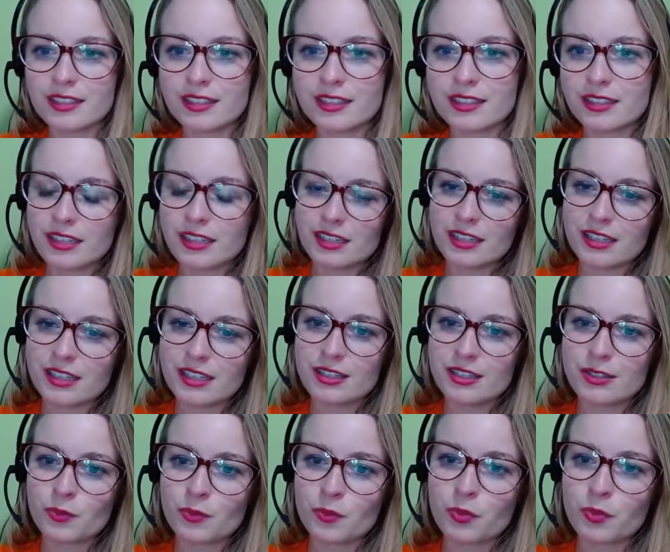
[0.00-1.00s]
This
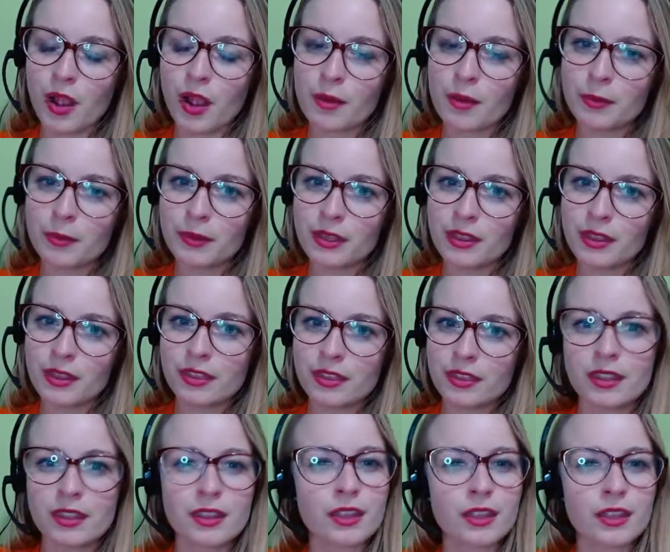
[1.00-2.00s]
is probably the
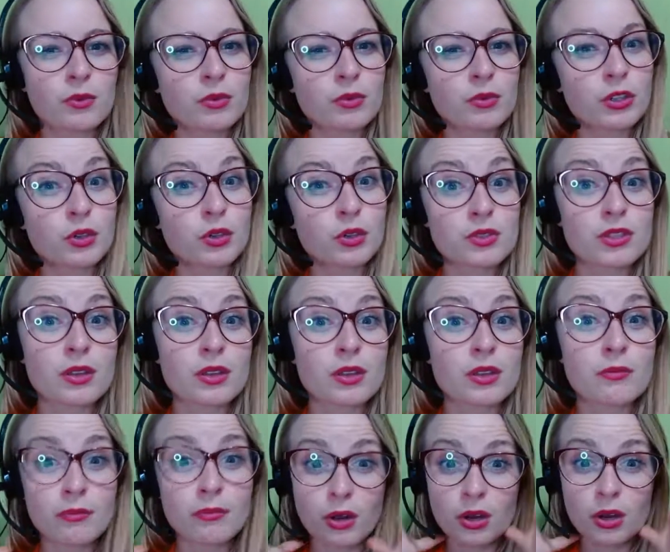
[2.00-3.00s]
thing that you will use the
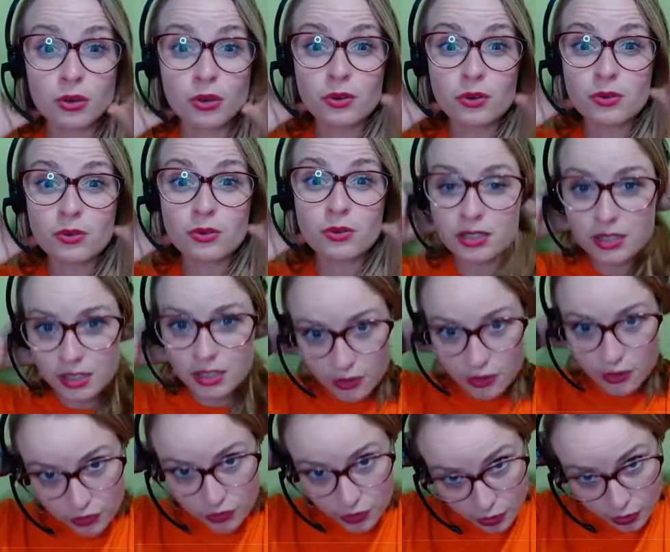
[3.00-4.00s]
most
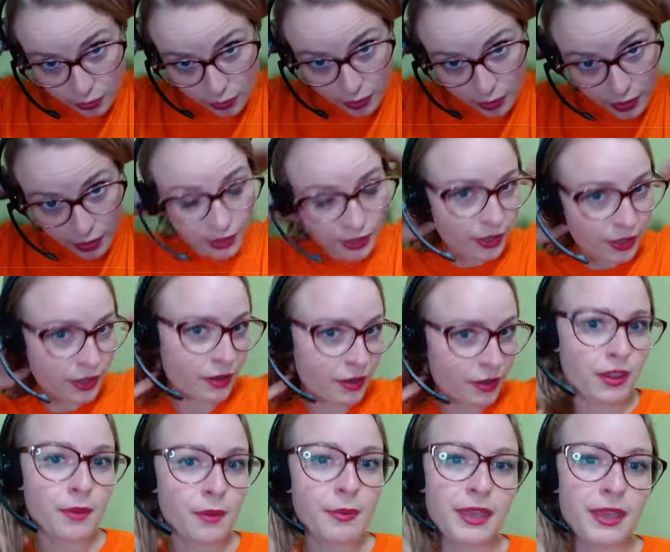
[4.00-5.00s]
if you are a
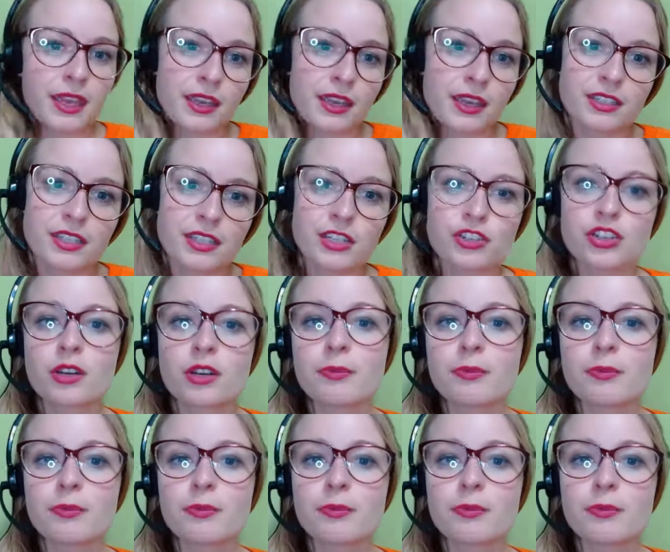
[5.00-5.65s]
VIPKid teacher,